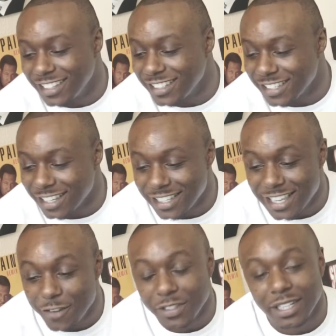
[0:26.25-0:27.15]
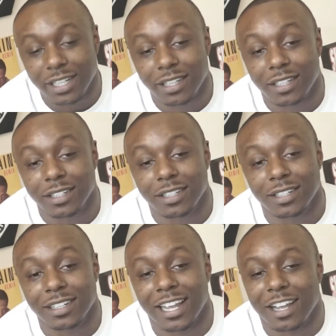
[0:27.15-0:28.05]
It's everything
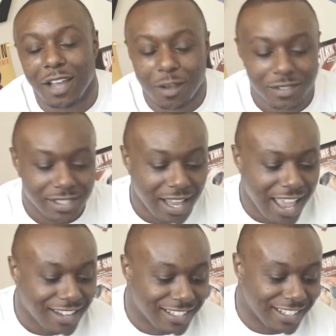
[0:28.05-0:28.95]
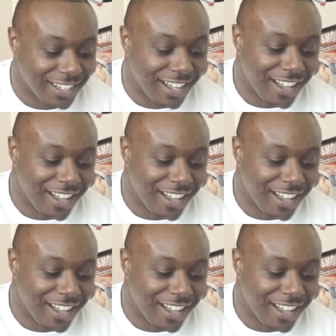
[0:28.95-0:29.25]
good. Like I was actually.